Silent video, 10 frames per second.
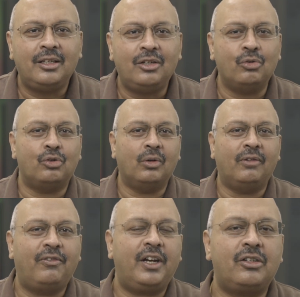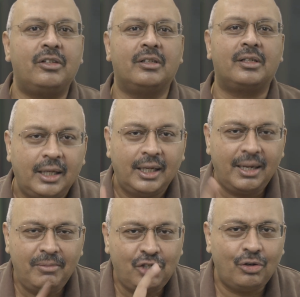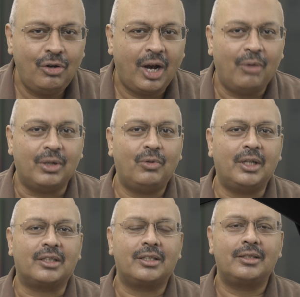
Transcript: usual frictions. Let me show you how it works.